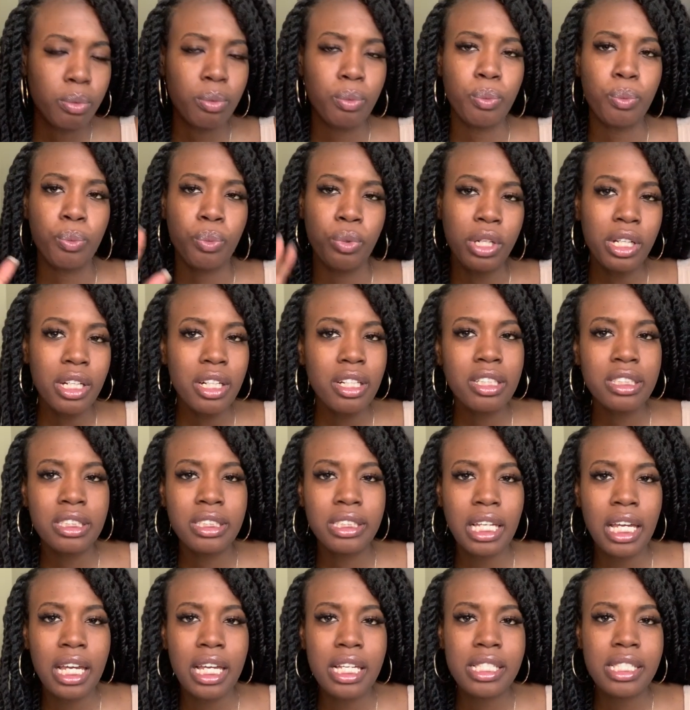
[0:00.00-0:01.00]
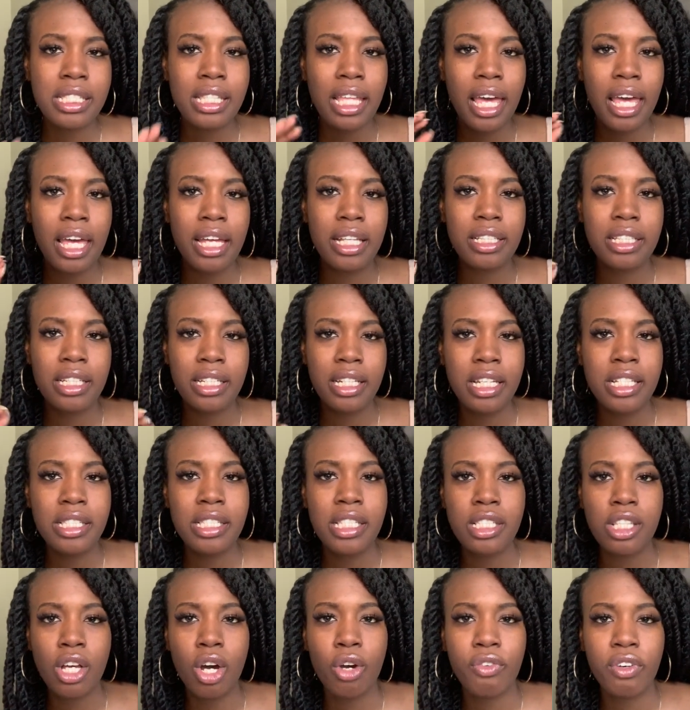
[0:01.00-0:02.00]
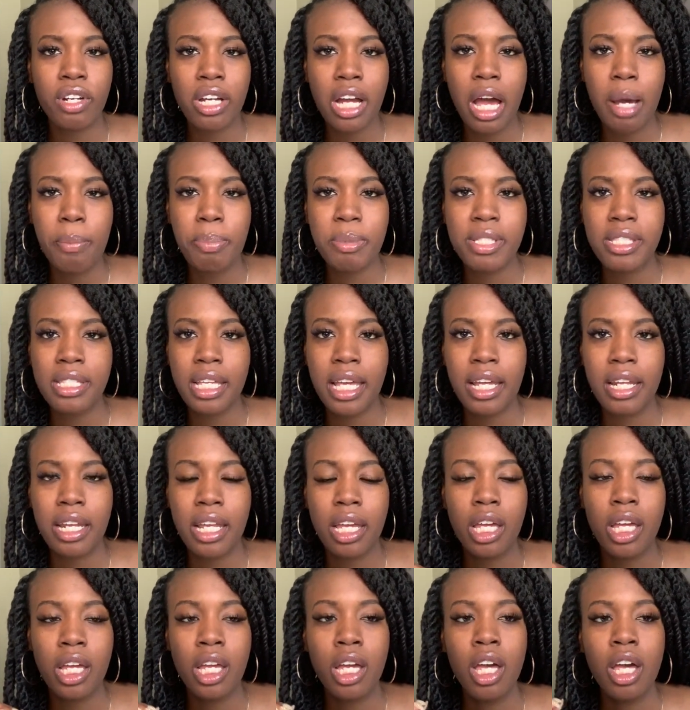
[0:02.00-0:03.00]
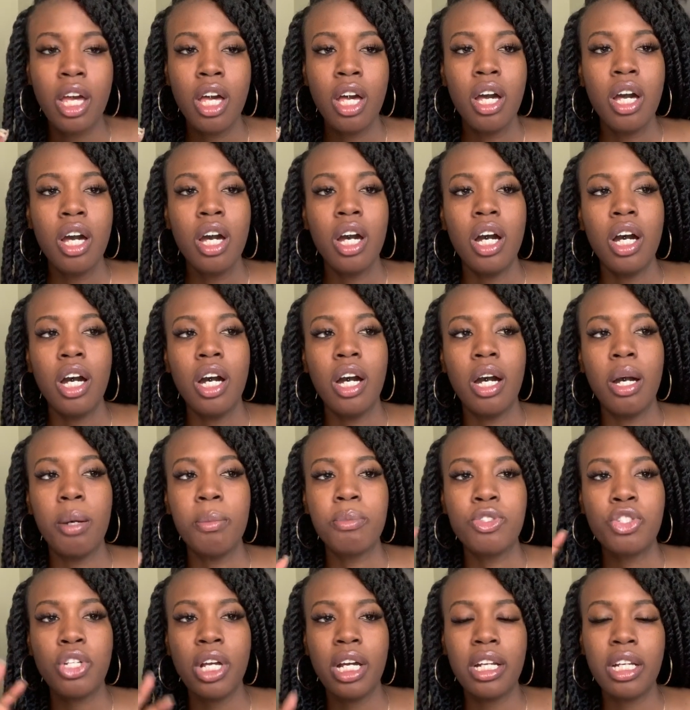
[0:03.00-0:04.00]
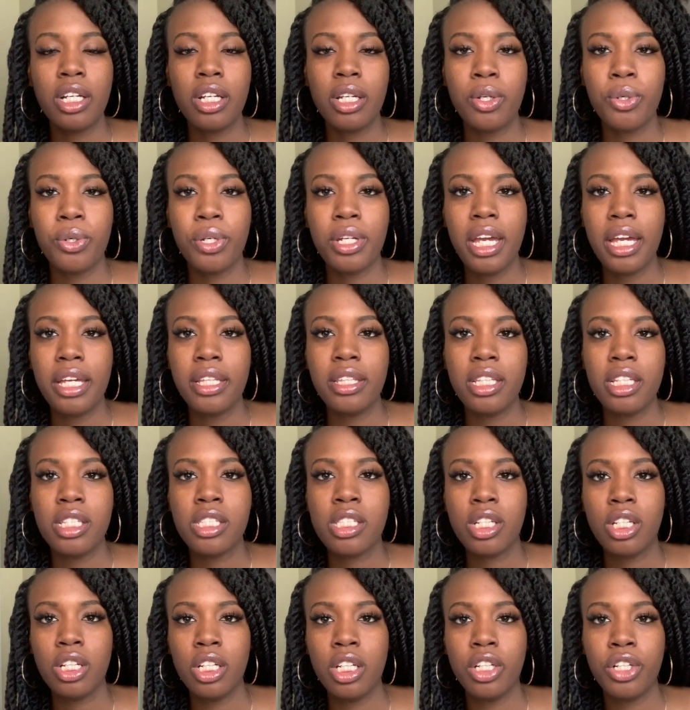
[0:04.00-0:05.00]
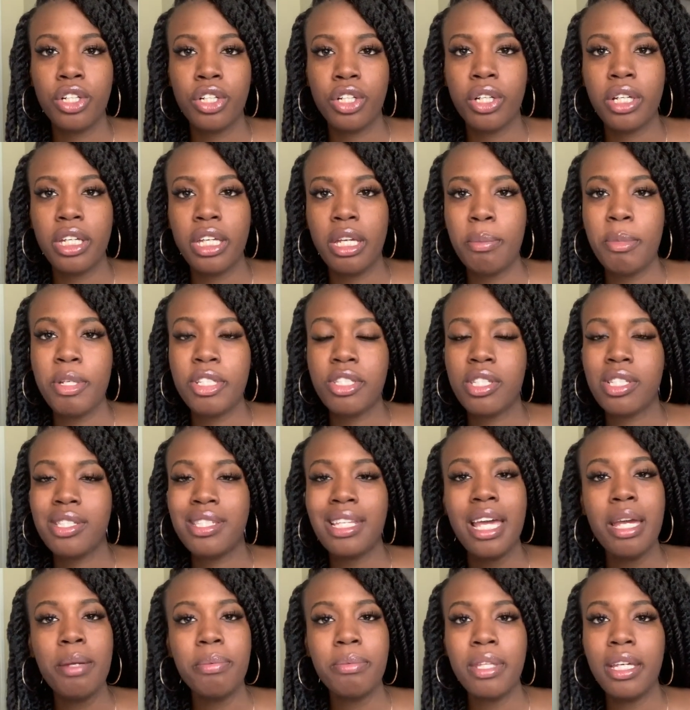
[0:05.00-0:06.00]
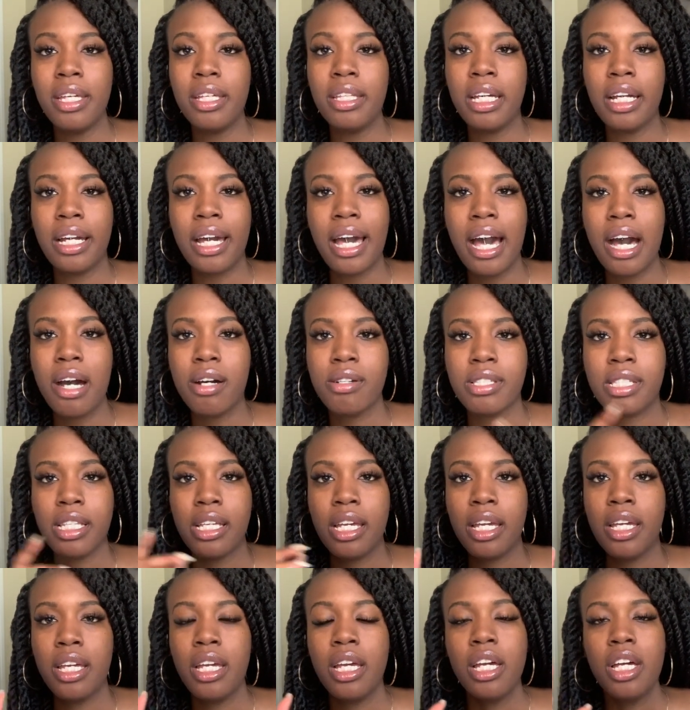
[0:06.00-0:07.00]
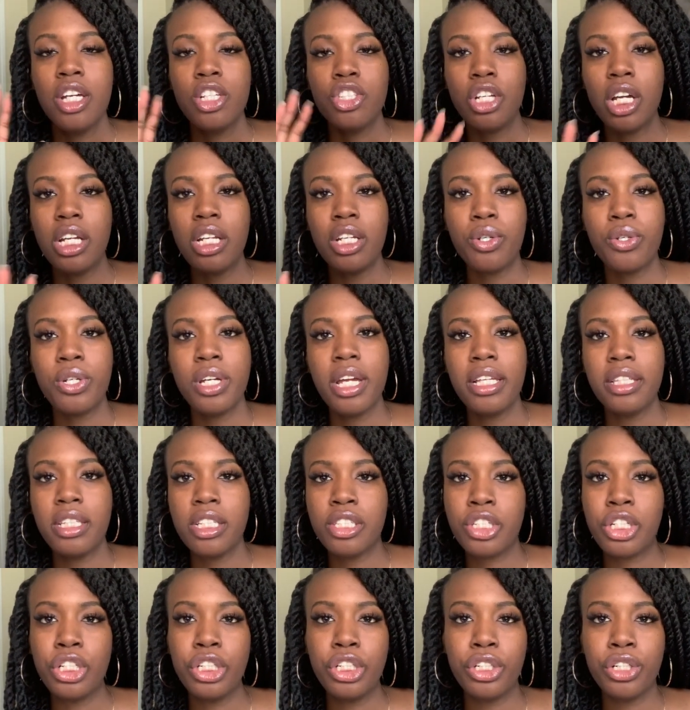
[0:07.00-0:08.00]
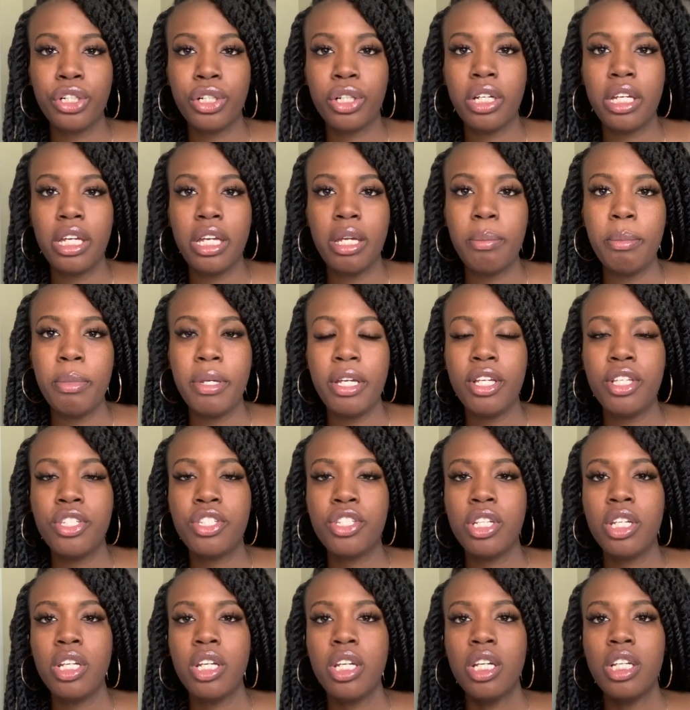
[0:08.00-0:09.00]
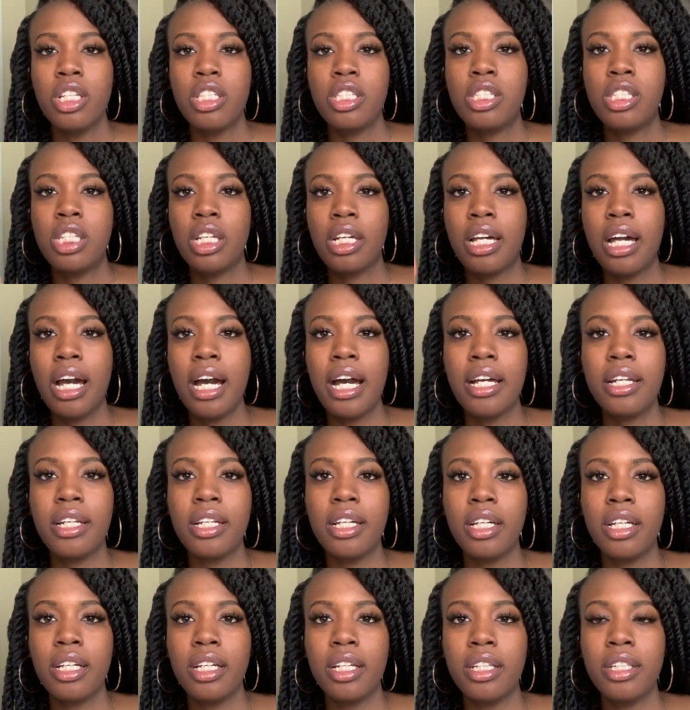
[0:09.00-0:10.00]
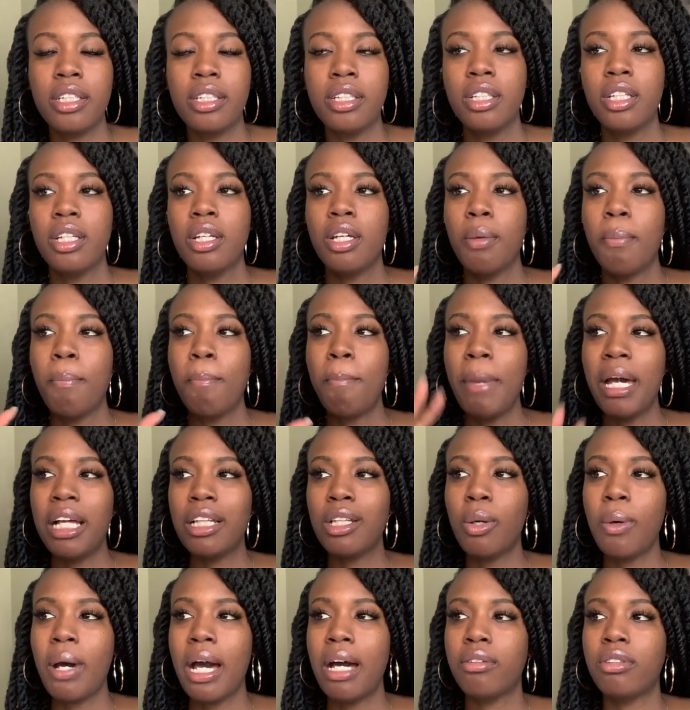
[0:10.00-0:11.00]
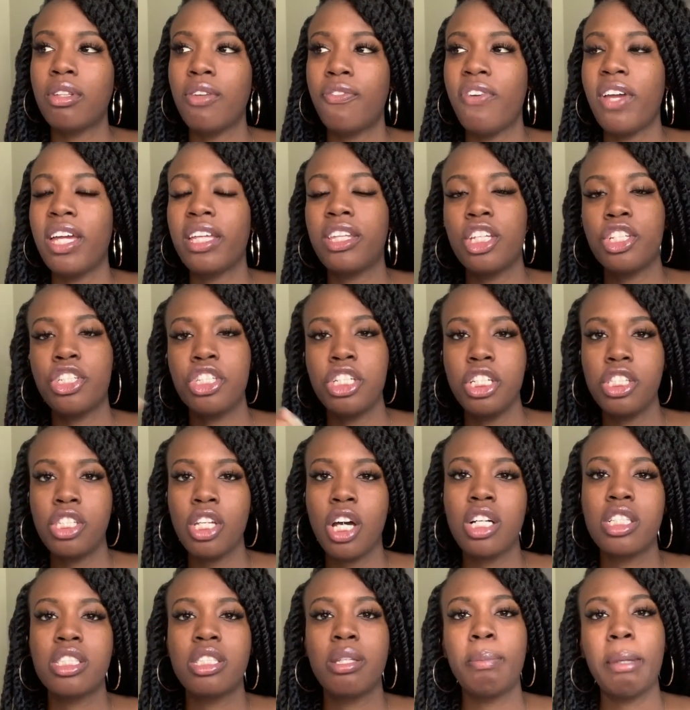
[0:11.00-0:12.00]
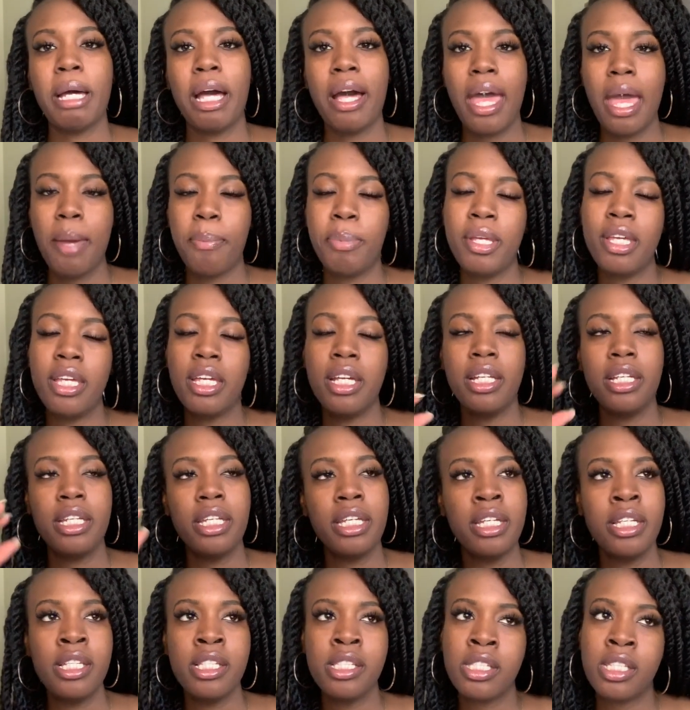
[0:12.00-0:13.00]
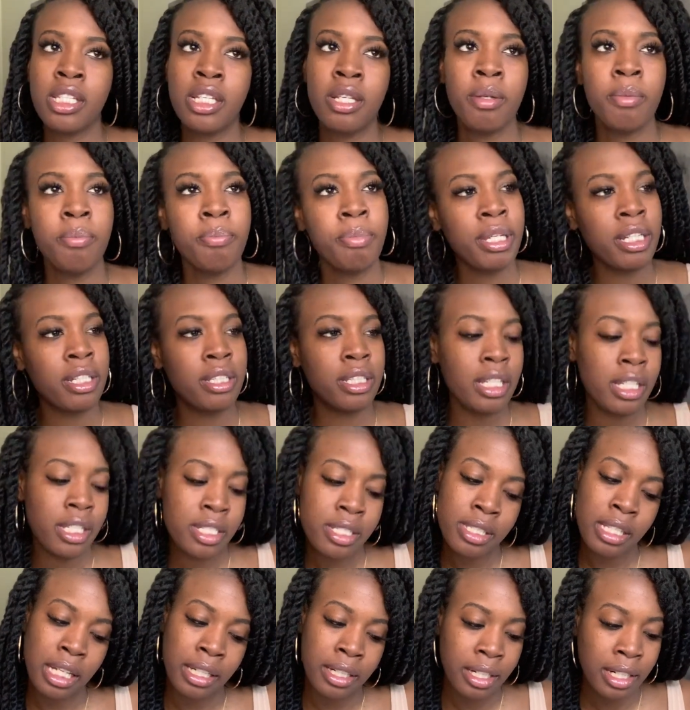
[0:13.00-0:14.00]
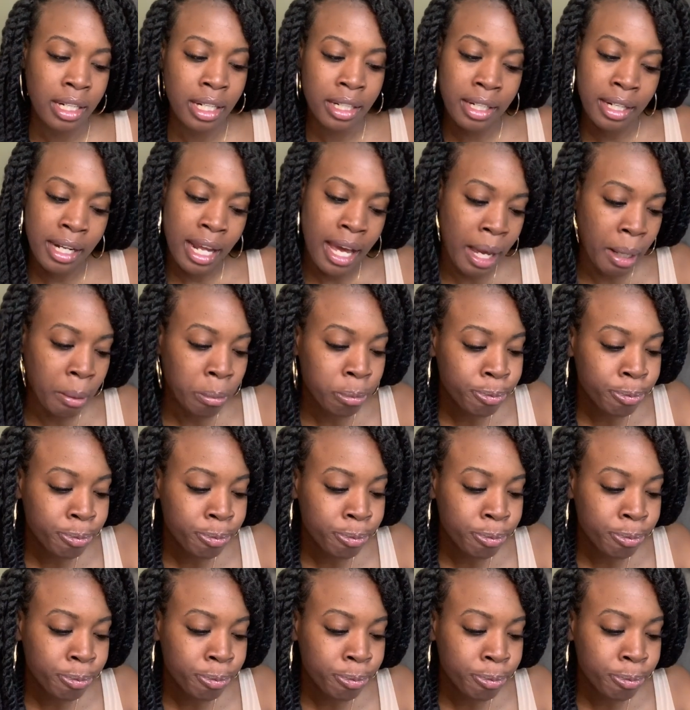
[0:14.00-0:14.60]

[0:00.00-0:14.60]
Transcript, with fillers: Brenna says that Denise is overcompensating, um, trying to create this good girl image. The same thing that Kyle said, trying to create this good girl image to kind of mellow out the fact that she talks about happy endings and big dicks, da da da da da.